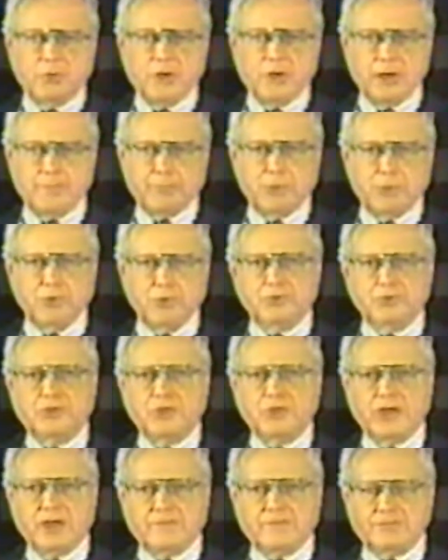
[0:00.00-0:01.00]
to my
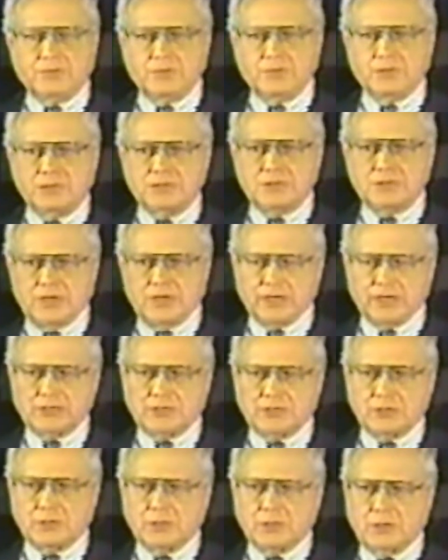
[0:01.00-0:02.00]
booth after this
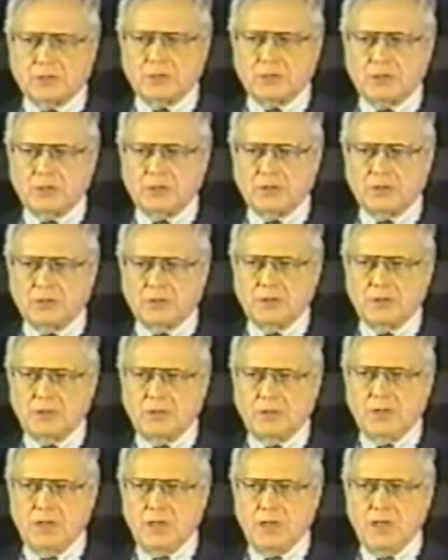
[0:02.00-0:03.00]
lecture
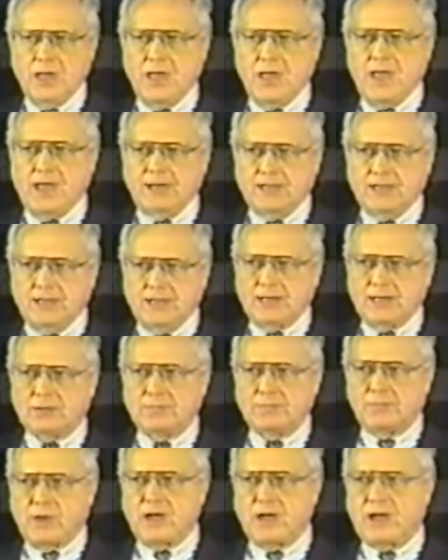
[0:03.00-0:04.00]
and
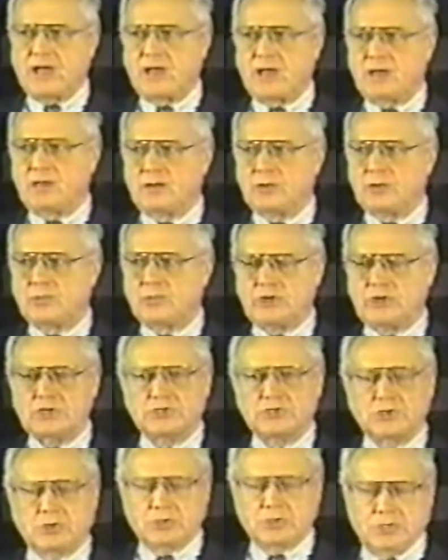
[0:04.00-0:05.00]
get my
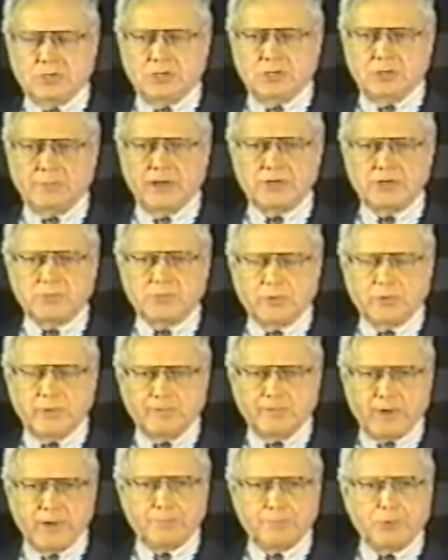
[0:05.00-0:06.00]
research,
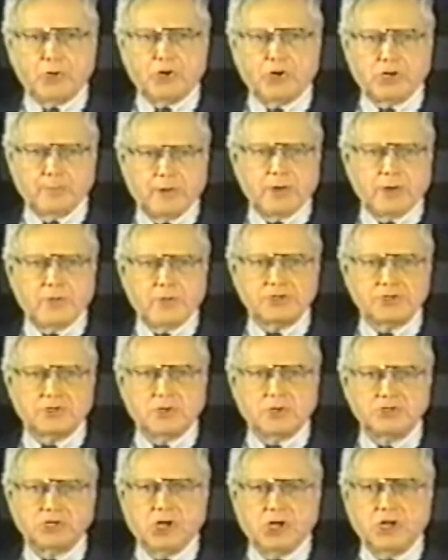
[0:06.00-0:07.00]
my book and my
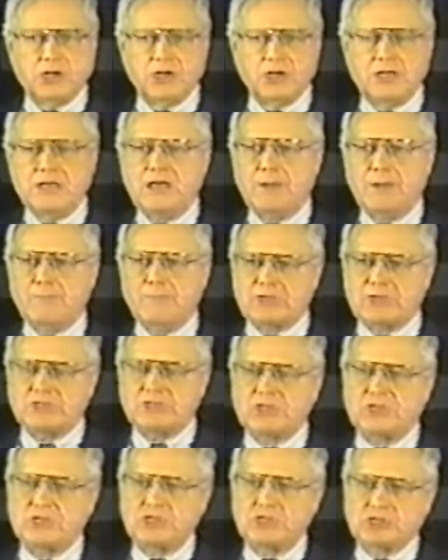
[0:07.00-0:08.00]
research on
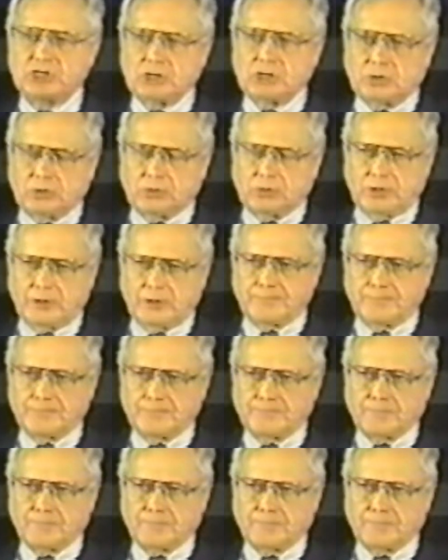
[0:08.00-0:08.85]
missing children.